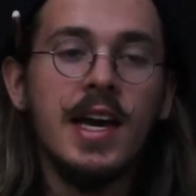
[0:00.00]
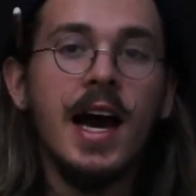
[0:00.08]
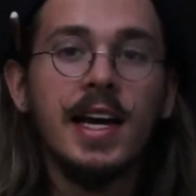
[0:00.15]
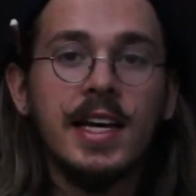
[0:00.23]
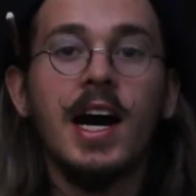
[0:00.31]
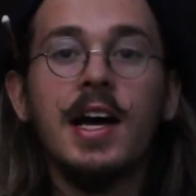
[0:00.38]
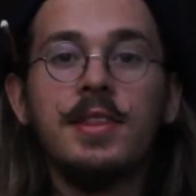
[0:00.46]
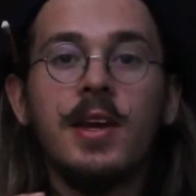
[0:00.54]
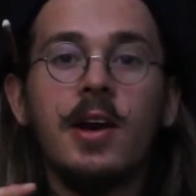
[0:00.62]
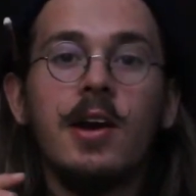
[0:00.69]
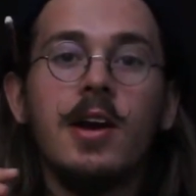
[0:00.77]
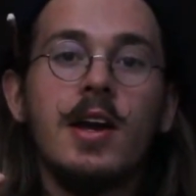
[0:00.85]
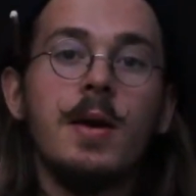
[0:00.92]
I got
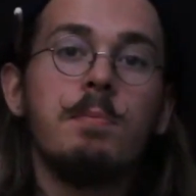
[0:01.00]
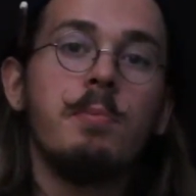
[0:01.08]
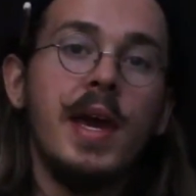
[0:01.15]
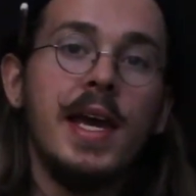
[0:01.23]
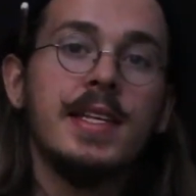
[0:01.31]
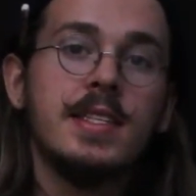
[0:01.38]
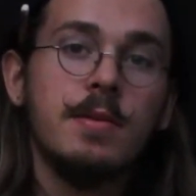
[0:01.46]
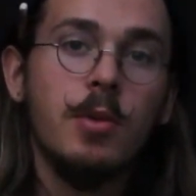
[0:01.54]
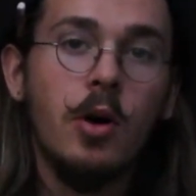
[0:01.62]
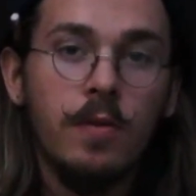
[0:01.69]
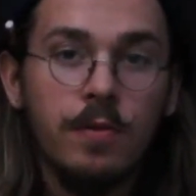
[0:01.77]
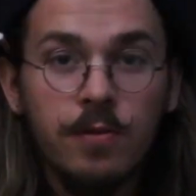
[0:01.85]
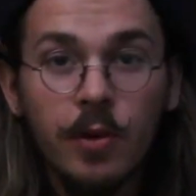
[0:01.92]
there, made some
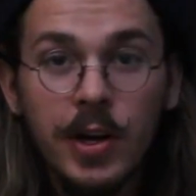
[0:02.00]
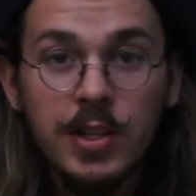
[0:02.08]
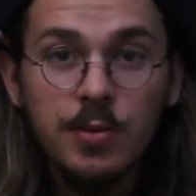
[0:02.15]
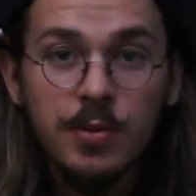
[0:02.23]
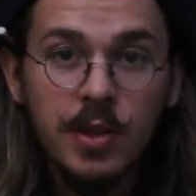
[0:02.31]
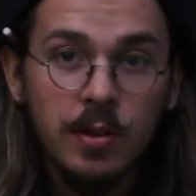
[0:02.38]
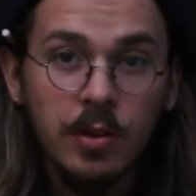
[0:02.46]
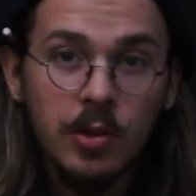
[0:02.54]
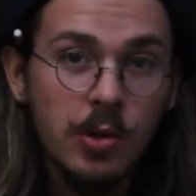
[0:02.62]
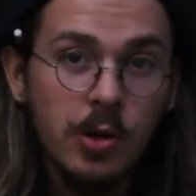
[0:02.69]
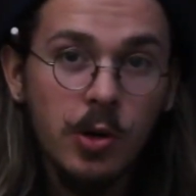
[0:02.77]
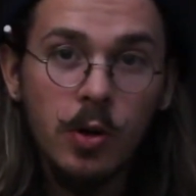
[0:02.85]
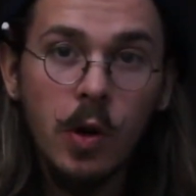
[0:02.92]
friends with the
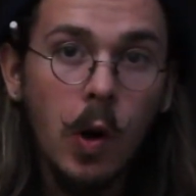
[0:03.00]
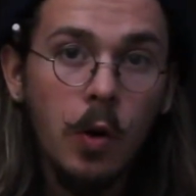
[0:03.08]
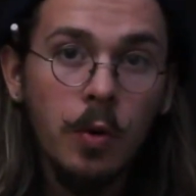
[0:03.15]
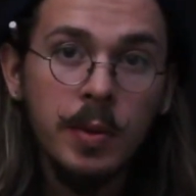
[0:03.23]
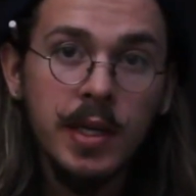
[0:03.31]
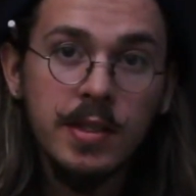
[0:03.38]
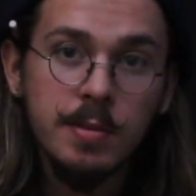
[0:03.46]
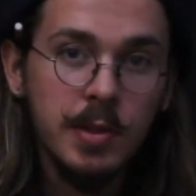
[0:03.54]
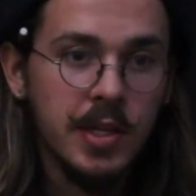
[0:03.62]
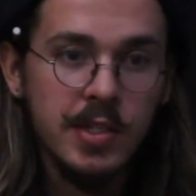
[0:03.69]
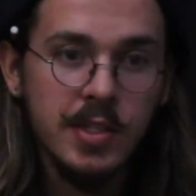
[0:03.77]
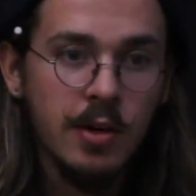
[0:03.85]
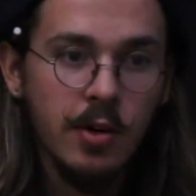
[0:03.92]
local homies because they